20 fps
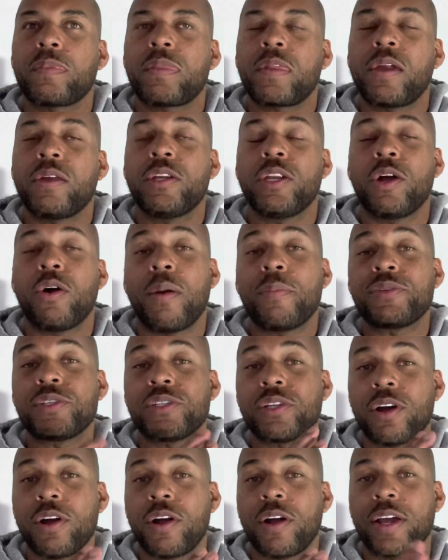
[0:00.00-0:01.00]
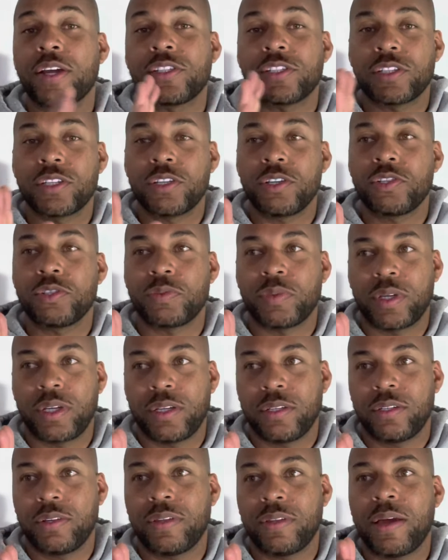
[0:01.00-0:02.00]
No, I'm sorry, excuse me.
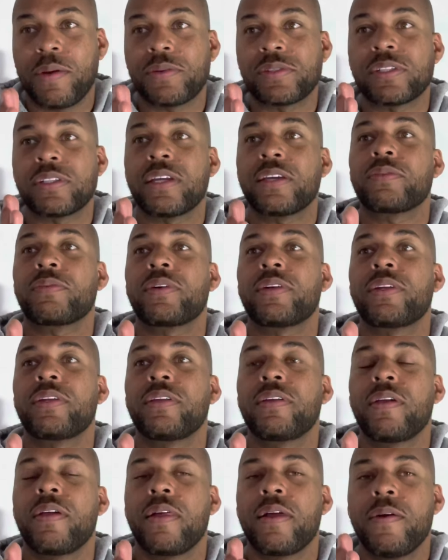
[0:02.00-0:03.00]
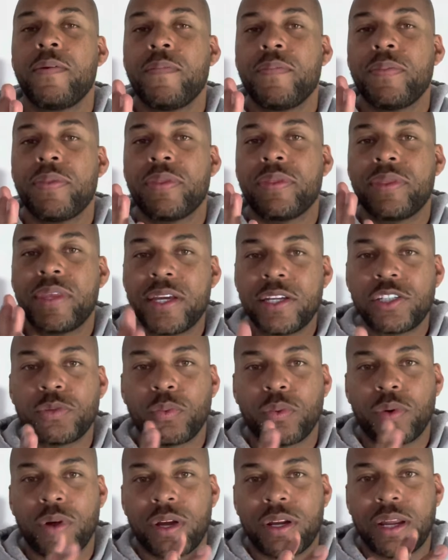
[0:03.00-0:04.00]
No, that was another one. This
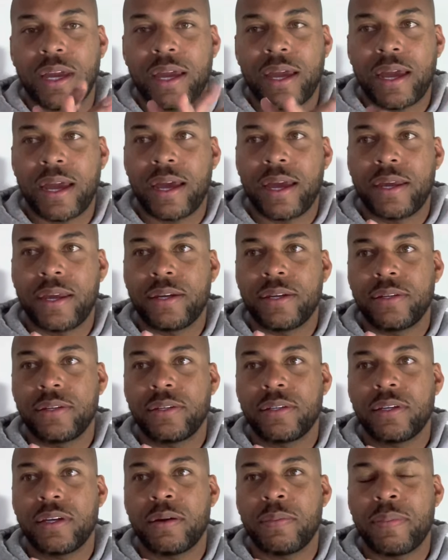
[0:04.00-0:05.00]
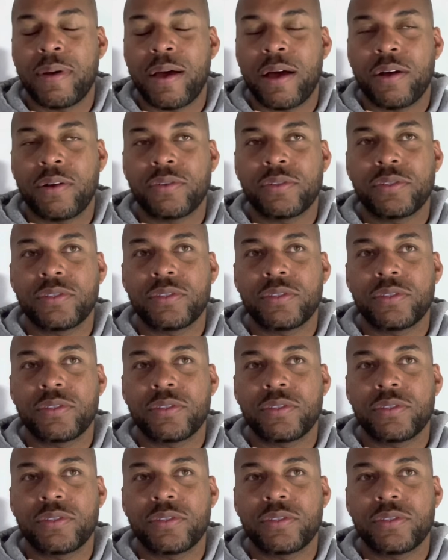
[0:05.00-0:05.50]
one I had about